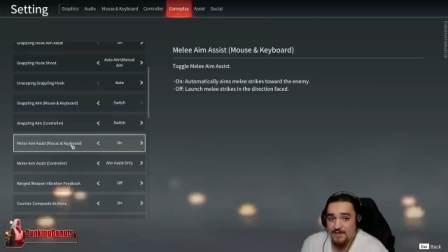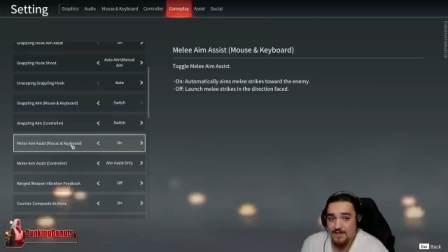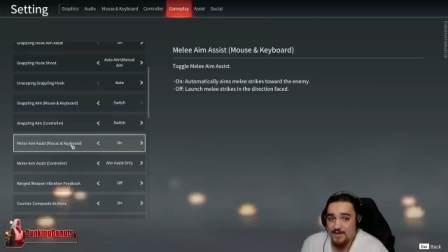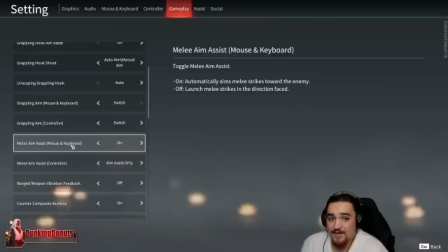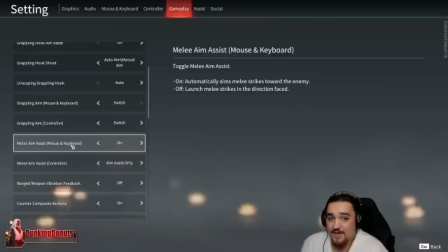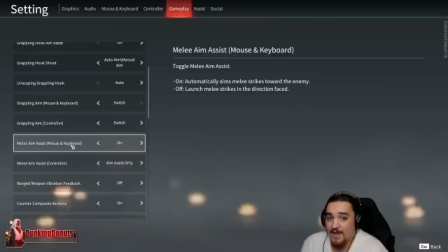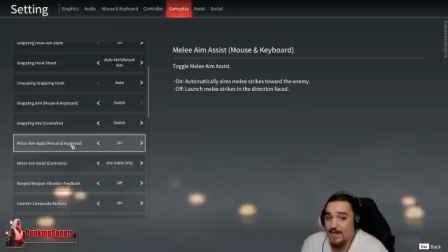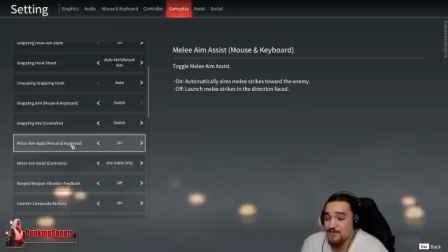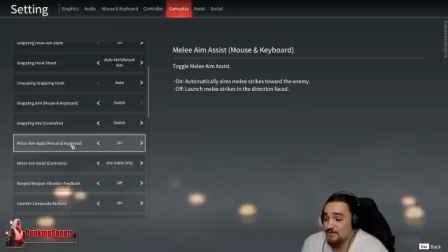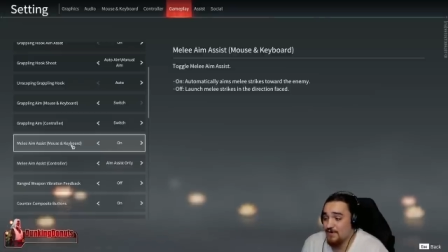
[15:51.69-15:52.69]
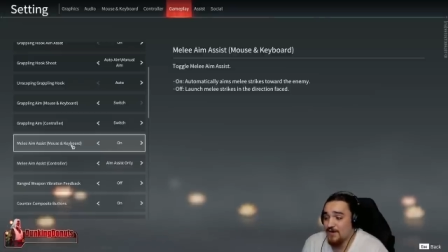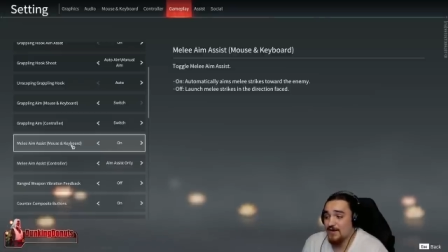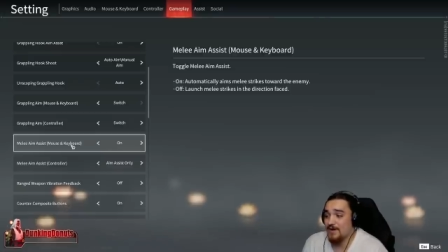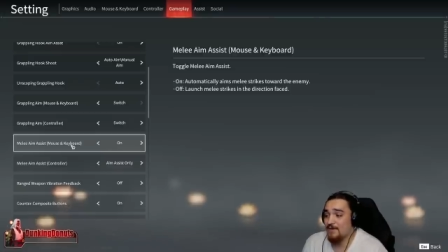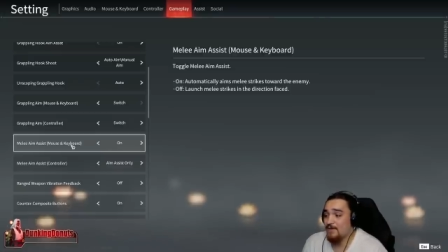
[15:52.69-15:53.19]
Like, as of right
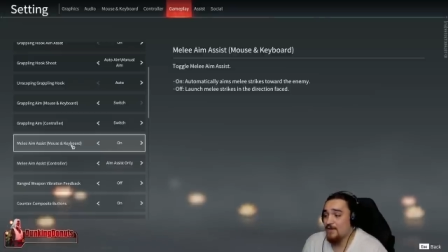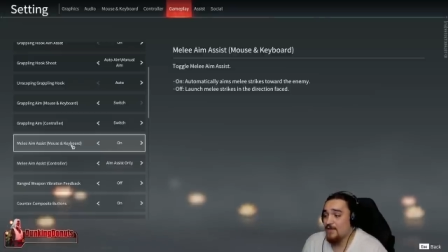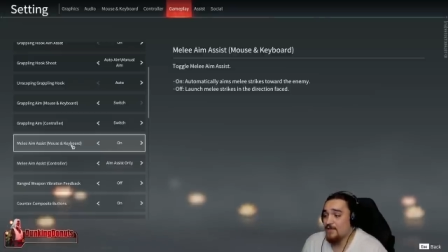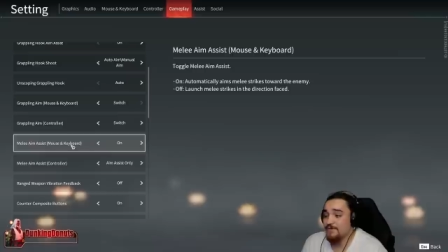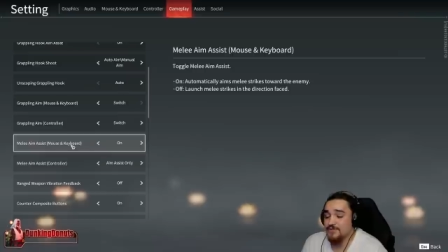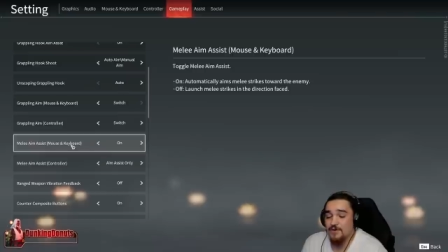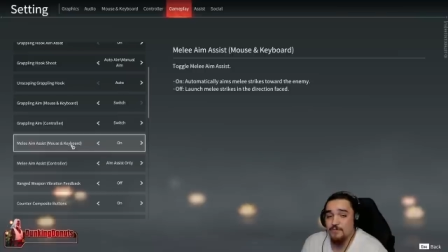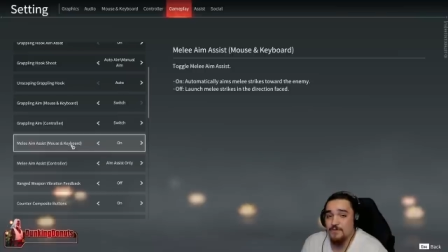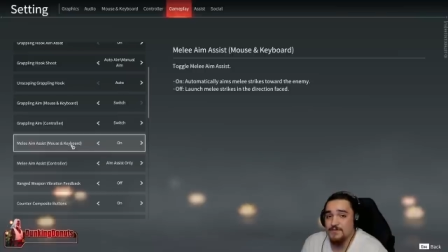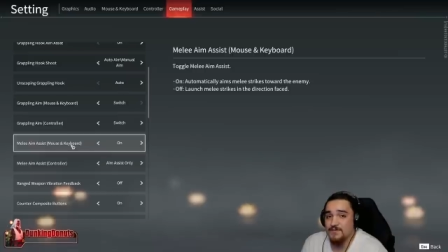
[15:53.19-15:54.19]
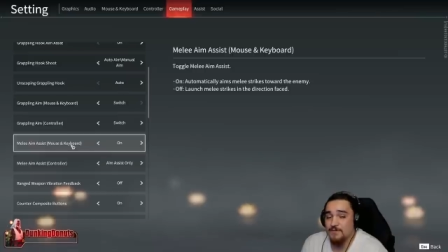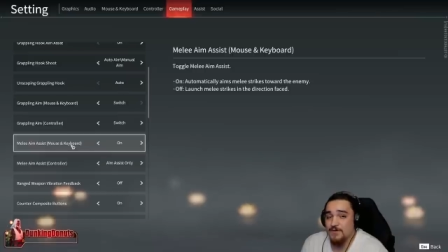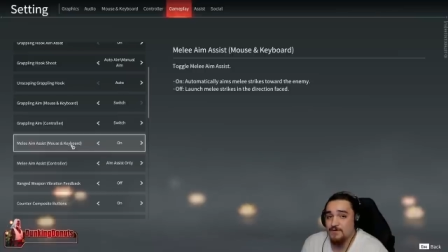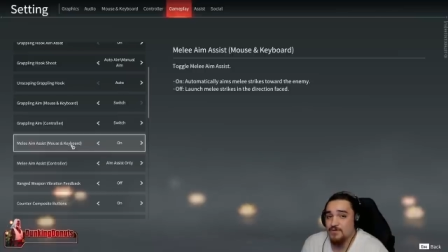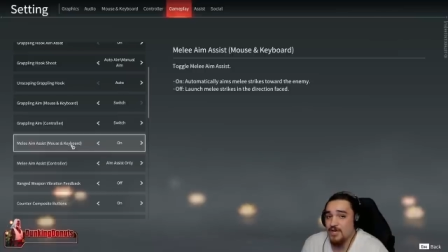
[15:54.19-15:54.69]
now, there is no reason why
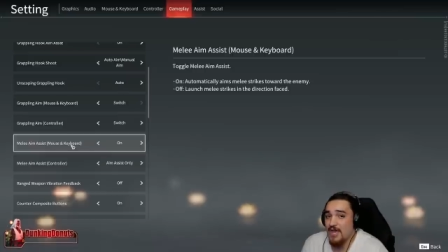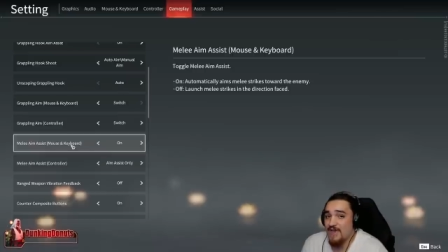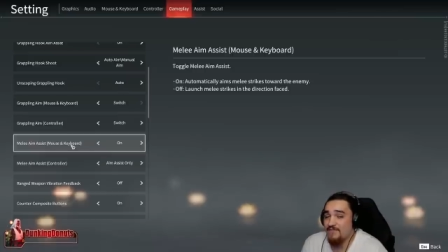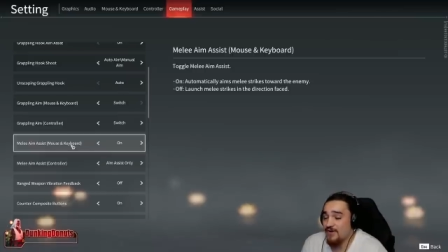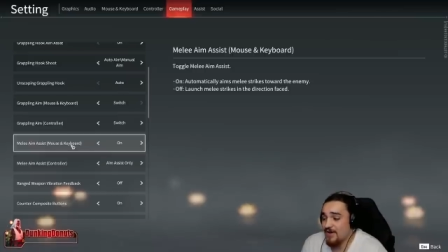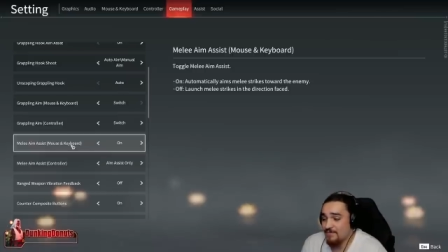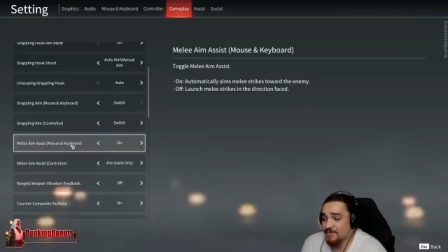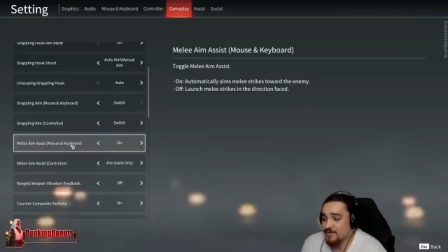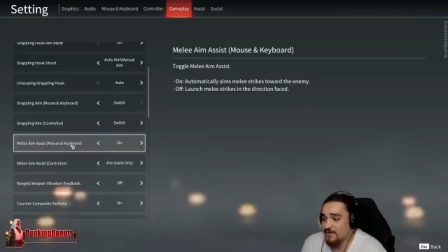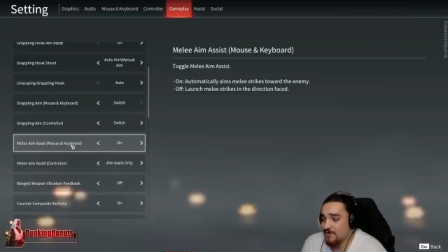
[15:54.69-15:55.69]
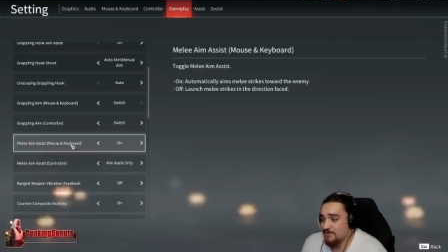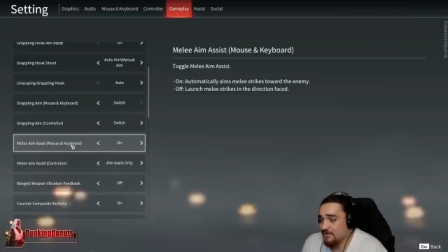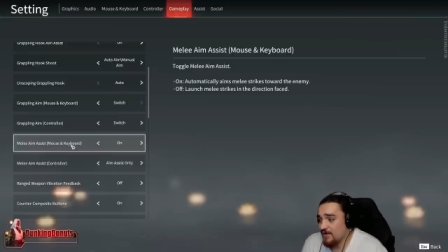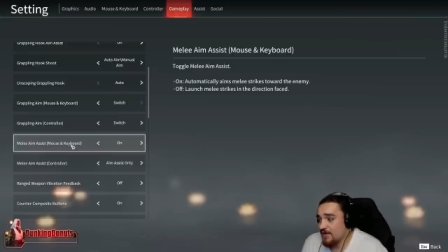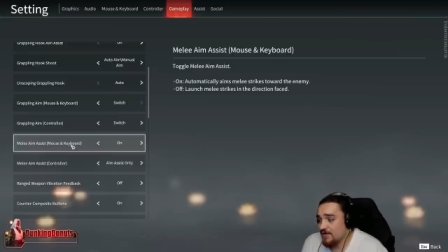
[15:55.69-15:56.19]
you should ever have this
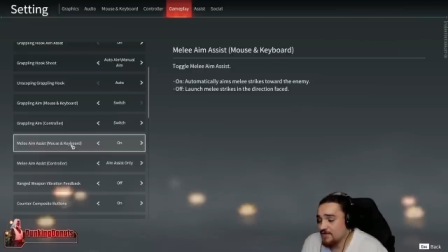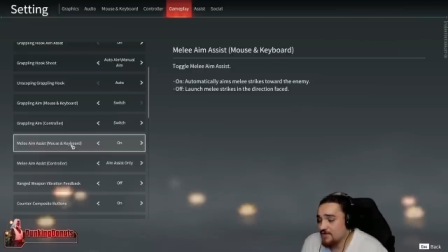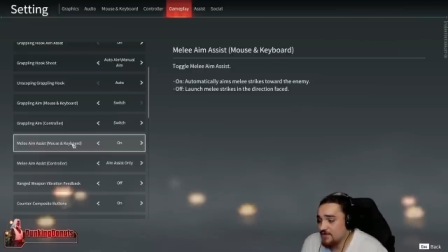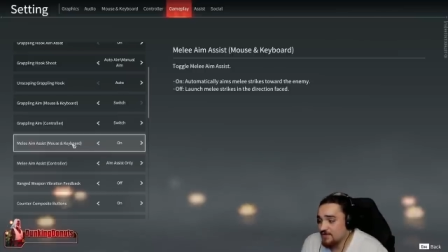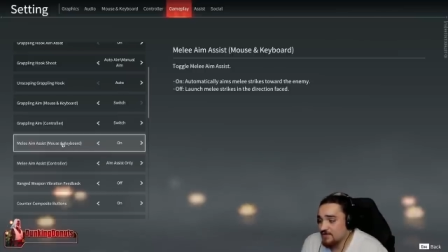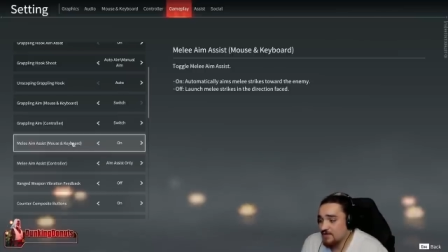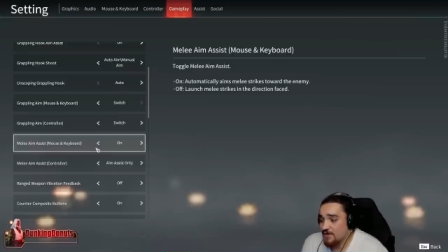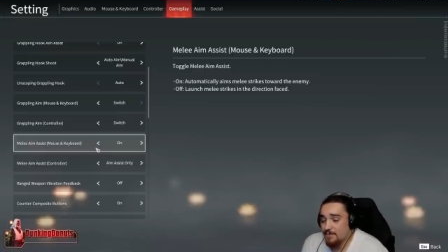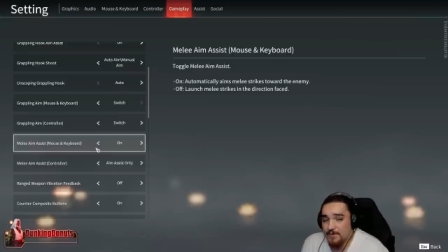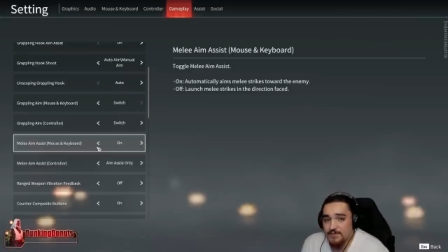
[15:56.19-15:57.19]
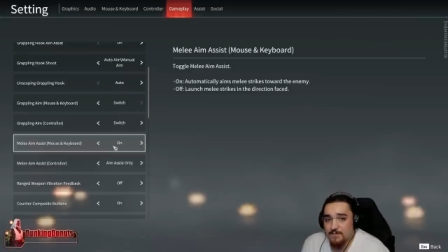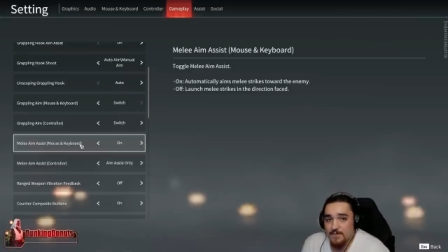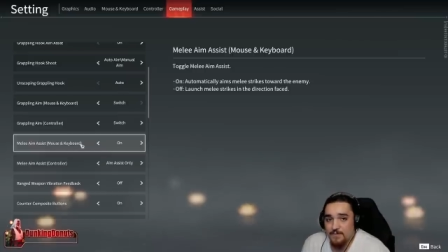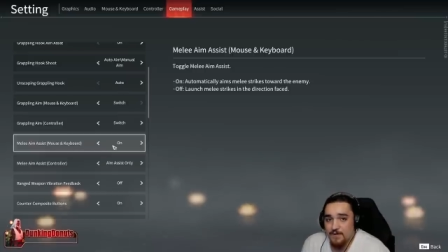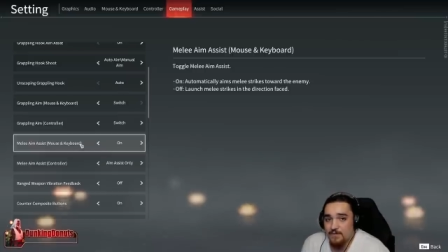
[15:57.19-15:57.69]
off. This is
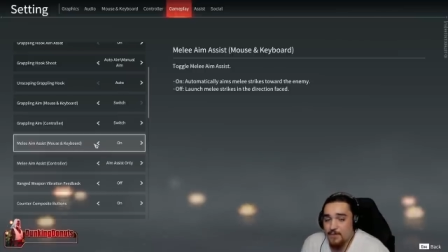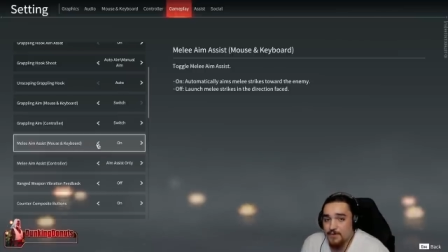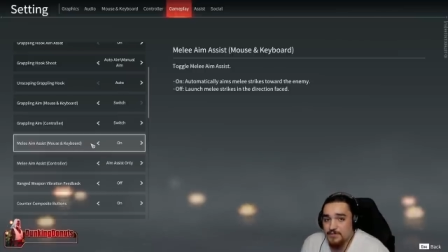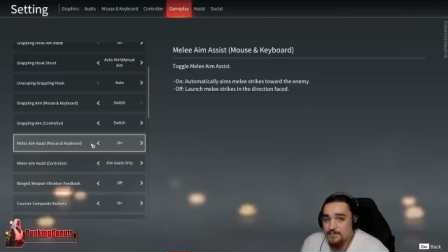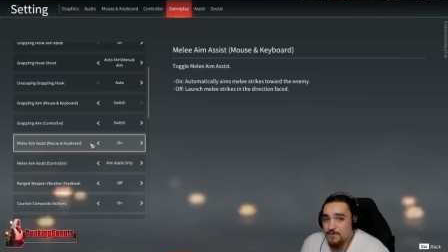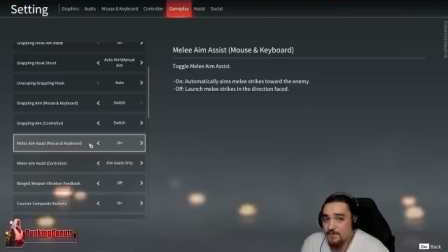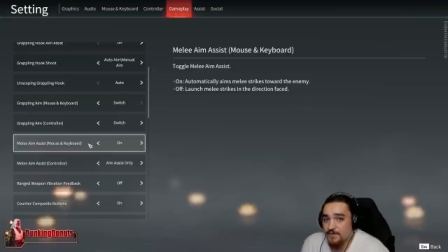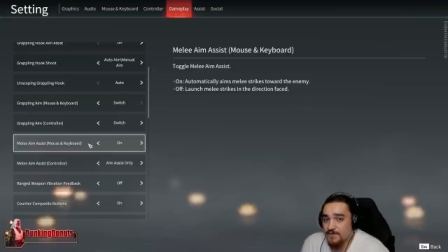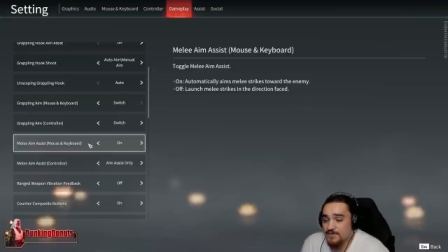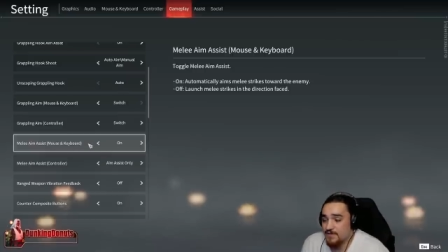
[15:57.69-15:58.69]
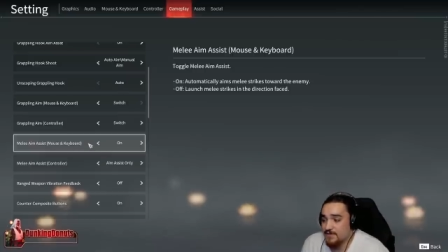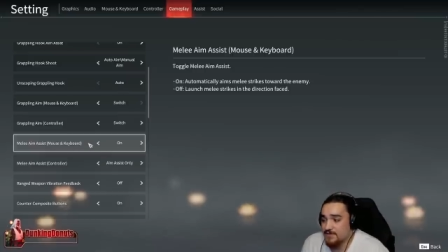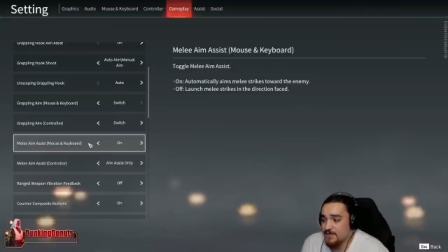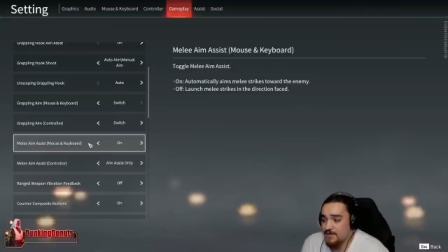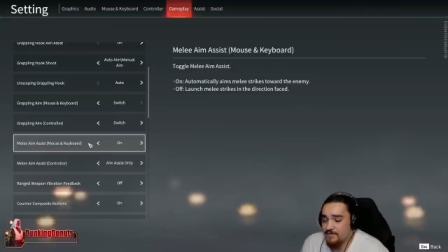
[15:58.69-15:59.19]
possibly one of the most important
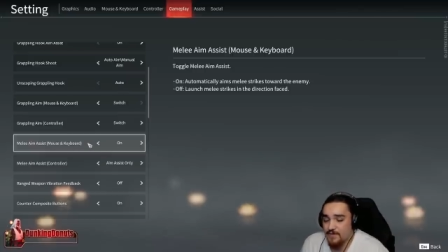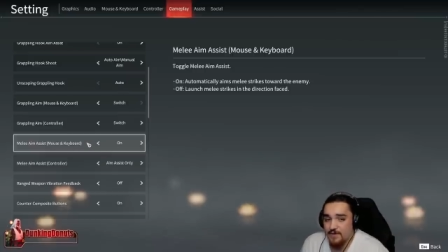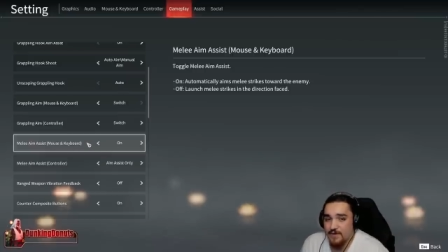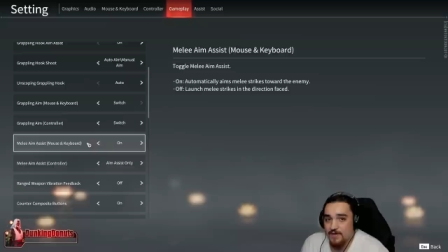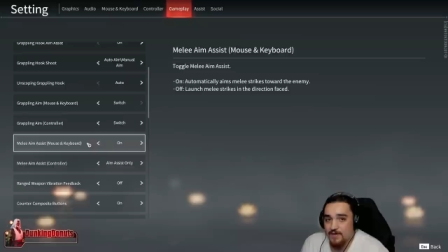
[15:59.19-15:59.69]
settings to have on